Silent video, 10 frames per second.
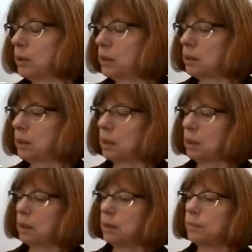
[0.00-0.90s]

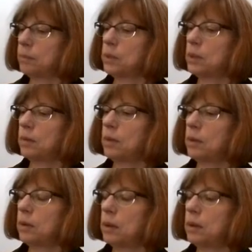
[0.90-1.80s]

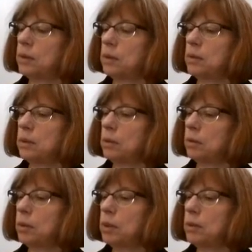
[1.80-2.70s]
7, 9,
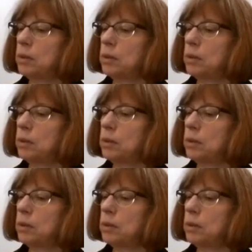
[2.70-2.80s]
63,